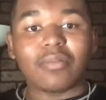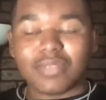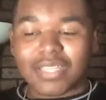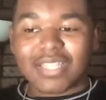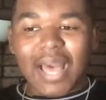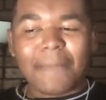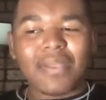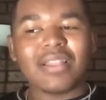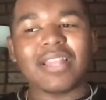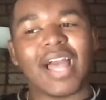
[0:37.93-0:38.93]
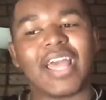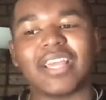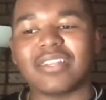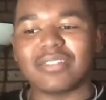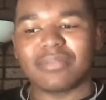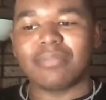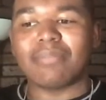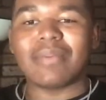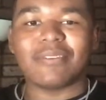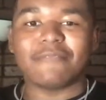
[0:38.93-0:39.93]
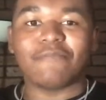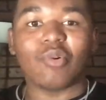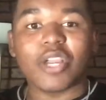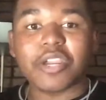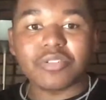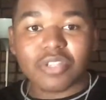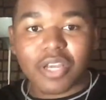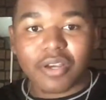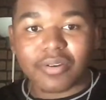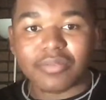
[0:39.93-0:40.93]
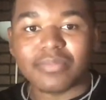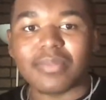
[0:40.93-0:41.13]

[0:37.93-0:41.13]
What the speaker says: this happened like maybe 4 years ago.